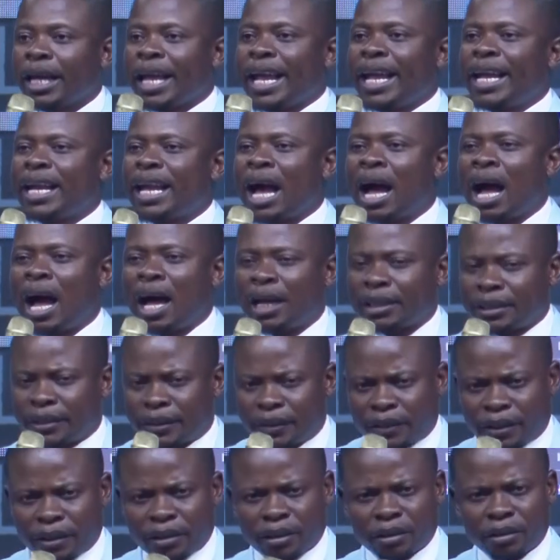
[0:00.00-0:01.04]
Inner
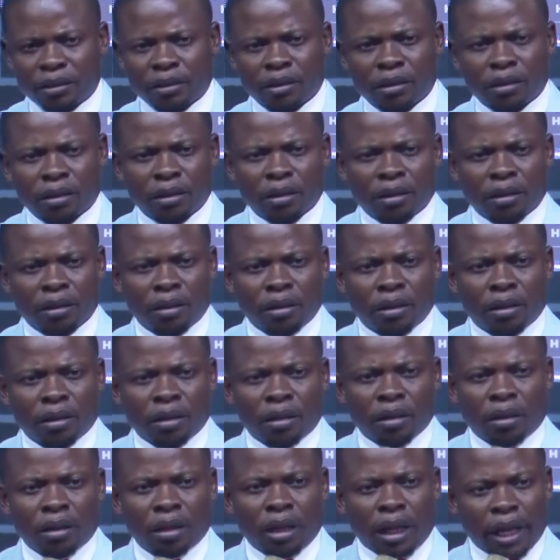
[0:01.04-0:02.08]
hearts.
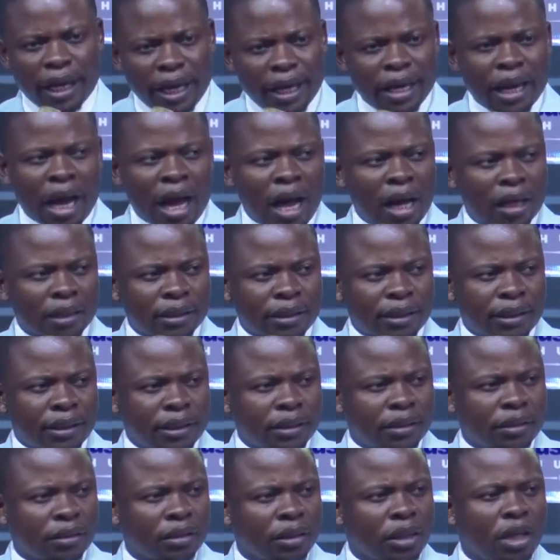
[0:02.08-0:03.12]
Inner
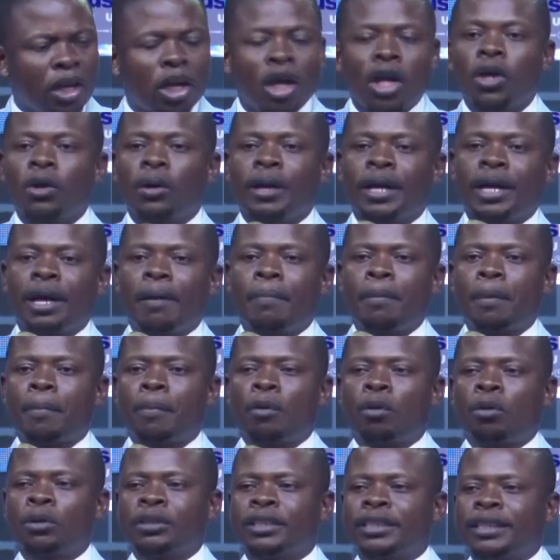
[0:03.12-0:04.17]
hearts. You hear
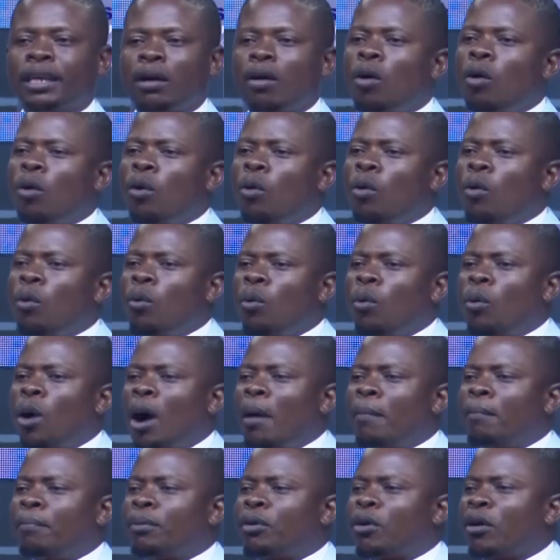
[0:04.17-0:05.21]
people who say, Oh,
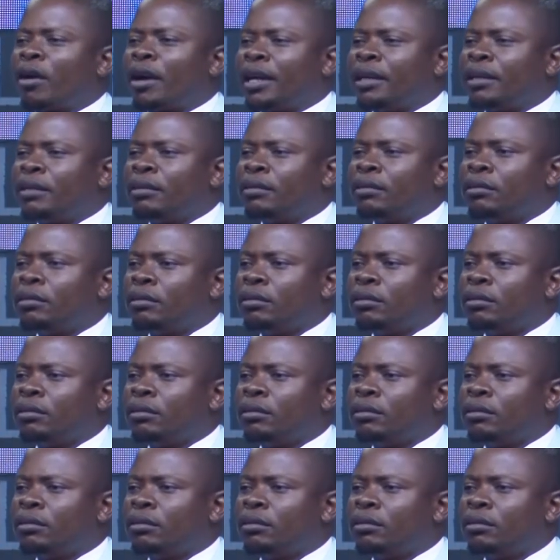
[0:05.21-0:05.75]
I'm broken.